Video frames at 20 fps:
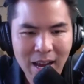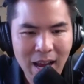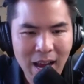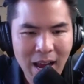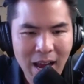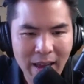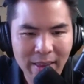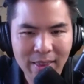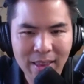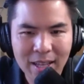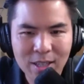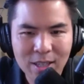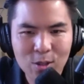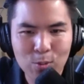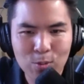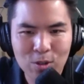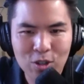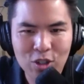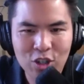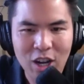And let's
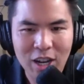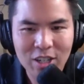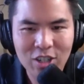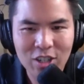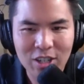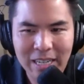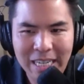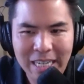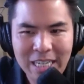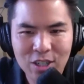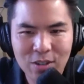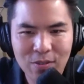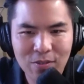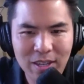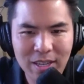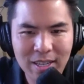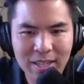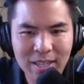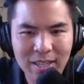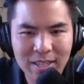judge each of
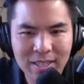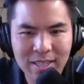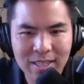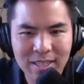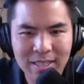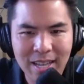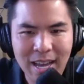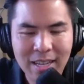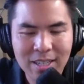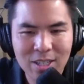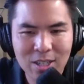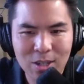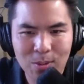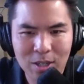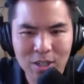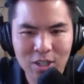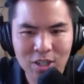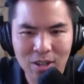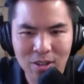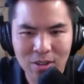these next to
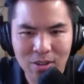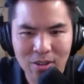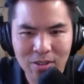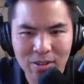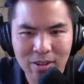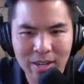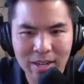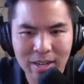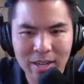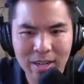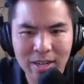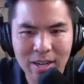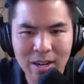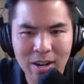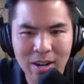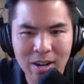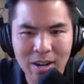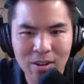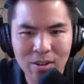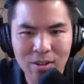each other in
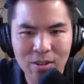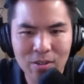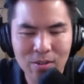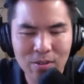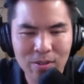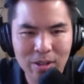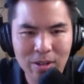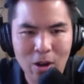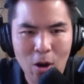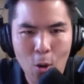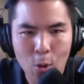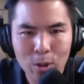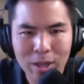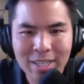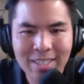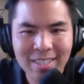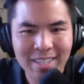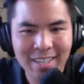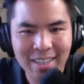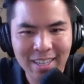all
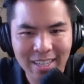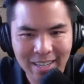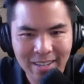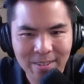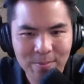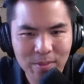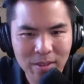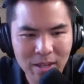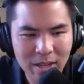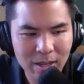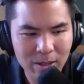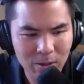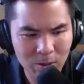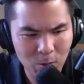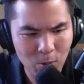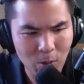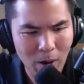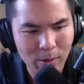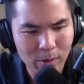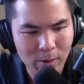holistically is
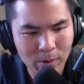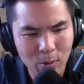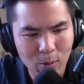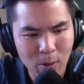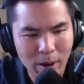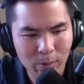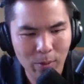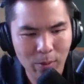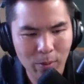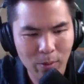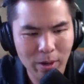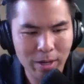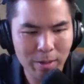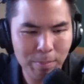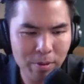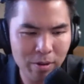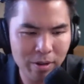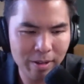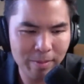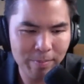the right, the right way to
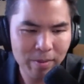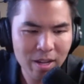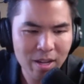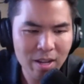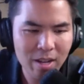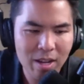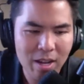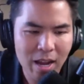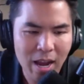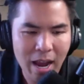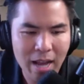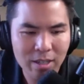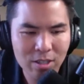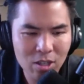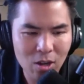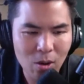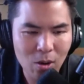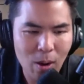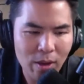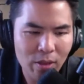put it. And
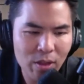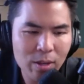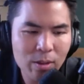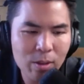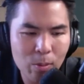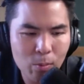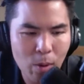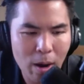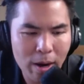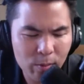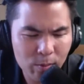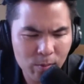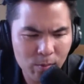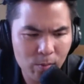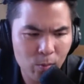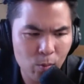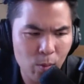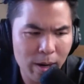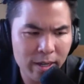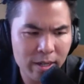so I think the right
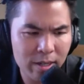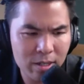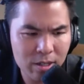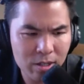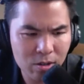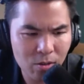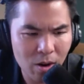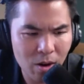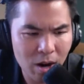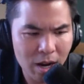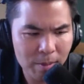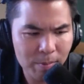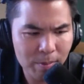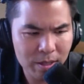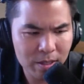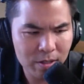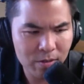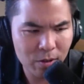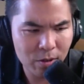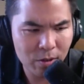way to describe
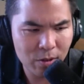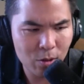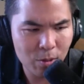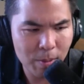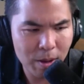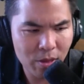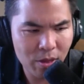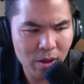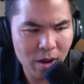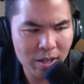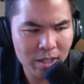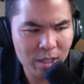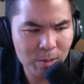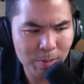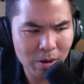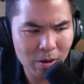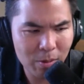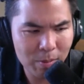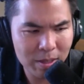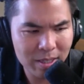his view about thought
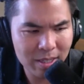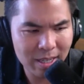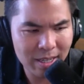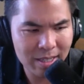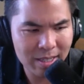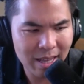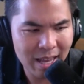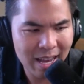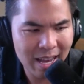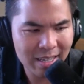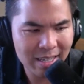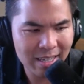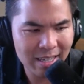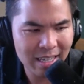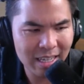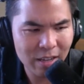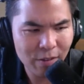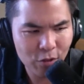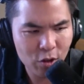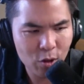experiments is that
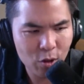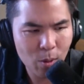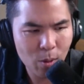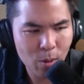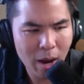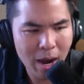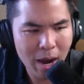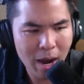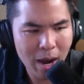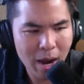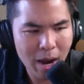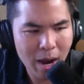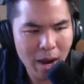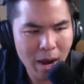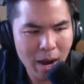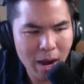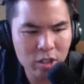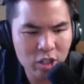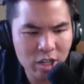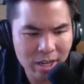if you had a view
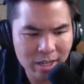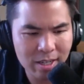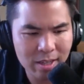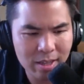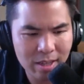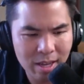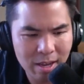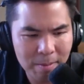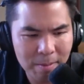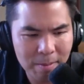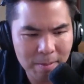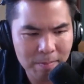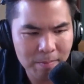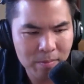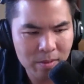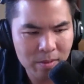that rejected them,